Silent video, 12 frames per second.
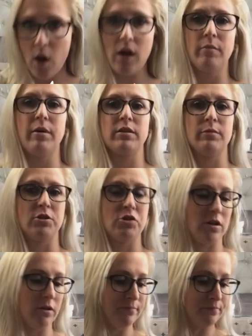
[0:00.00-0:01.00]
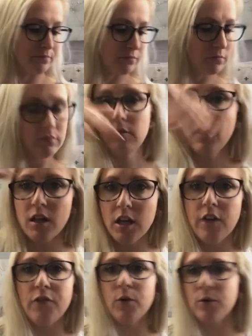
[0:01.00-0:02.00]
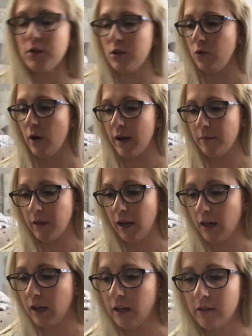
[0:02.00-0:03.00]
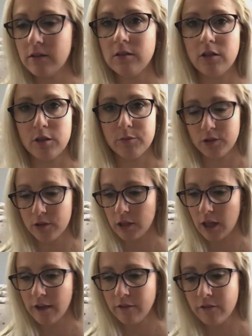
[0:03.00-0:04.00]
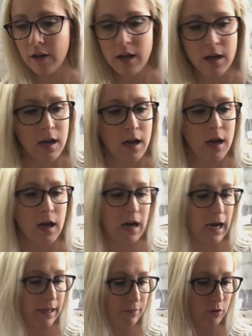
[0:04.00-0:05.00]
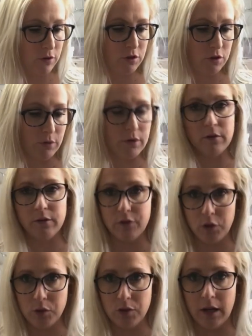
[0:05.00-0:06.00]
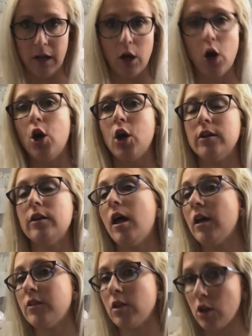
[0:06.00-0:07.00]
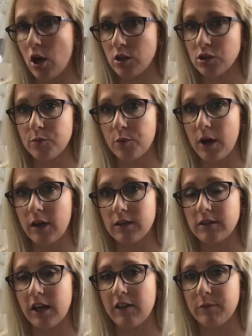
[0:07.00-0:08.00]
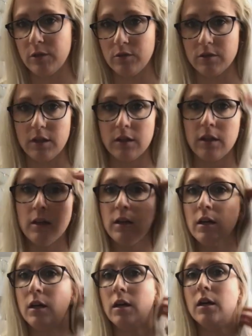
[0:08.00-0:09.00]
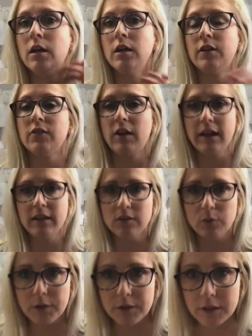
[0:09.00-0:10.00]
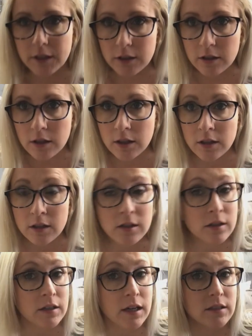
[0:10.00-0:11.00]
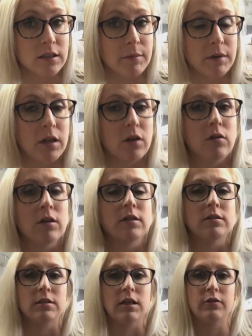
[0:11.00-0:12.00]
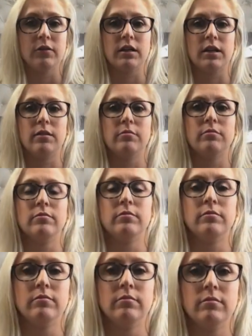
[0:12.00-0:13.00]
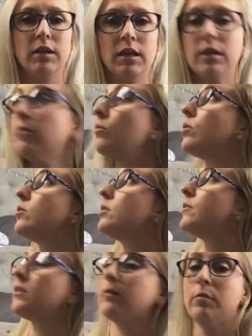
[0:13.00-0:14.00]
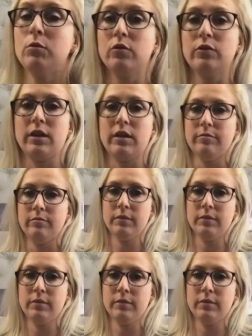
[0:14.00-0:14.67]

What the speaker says: Welcome back to my channel. If you are new, I am Katie and this is our Missouri Life. I am going to do a review today on the Lange products that I've been using. If the lighting's weird in here, guys, let me know because I feel like I'm making it worse every time I move and I